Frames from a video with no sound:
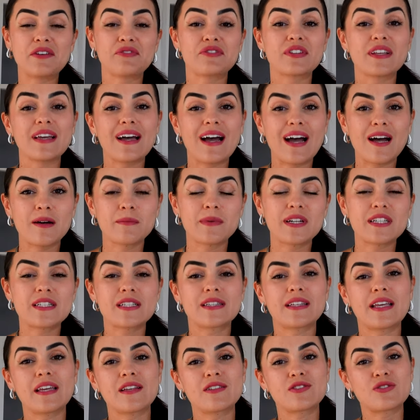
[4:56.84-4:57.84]
If the habit
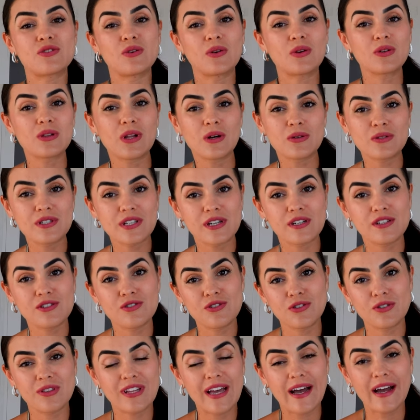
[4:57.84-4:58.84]
takes you closer
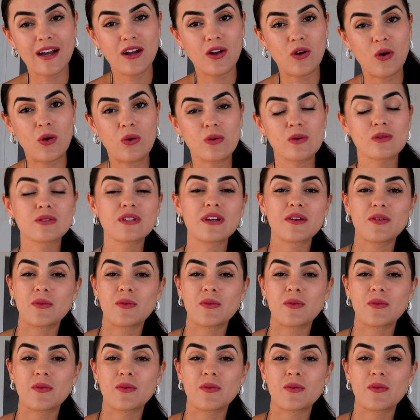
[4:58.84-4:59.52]
to that goal,